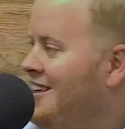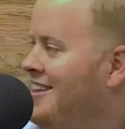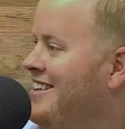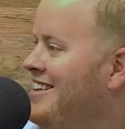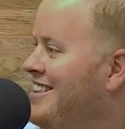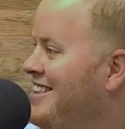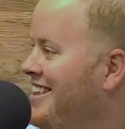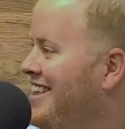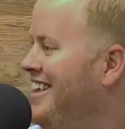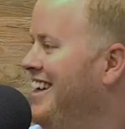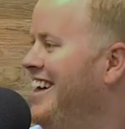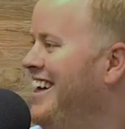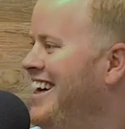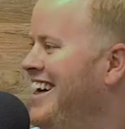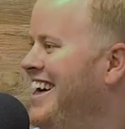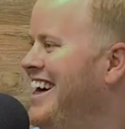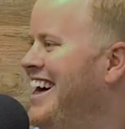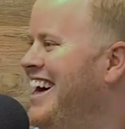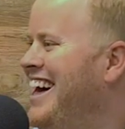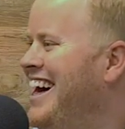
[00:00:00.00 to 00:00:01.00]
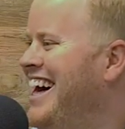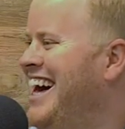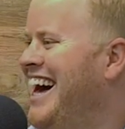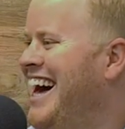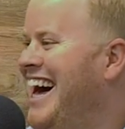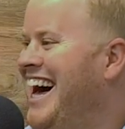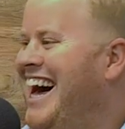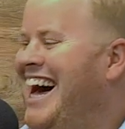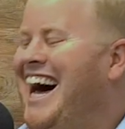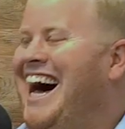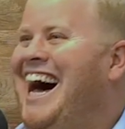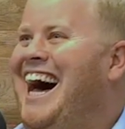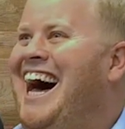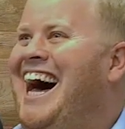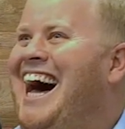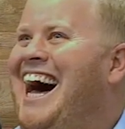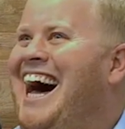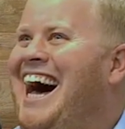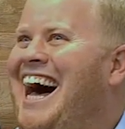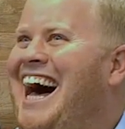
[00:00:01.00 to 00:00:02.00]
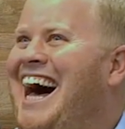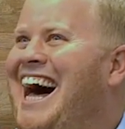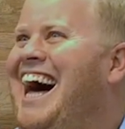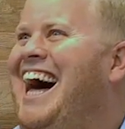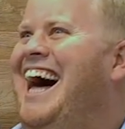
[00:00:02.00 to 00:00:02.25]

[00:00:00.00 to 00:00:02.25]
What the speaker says: (not speaking)